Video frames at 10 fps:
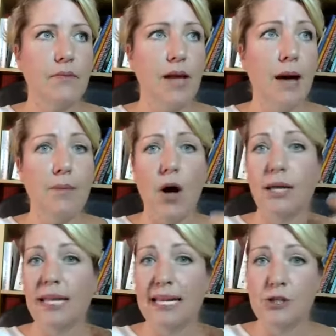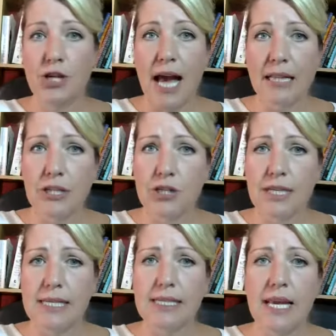online
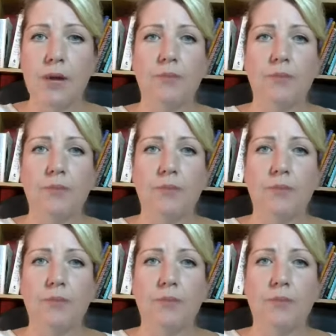challenges,